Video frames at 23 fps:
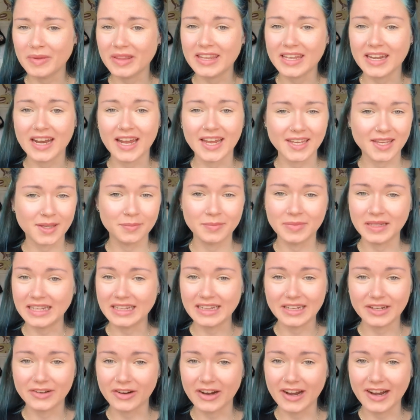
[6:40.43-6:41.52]
but then I
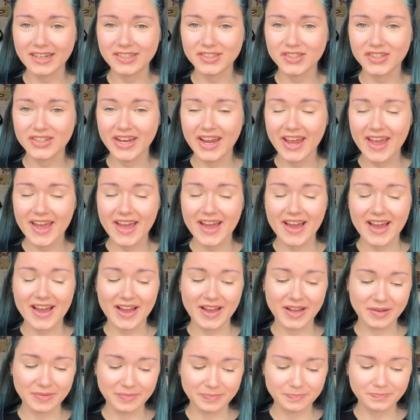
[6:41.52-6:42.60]
completely crashed.
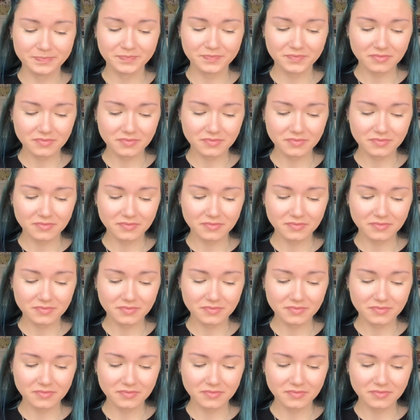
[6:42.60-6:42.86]
And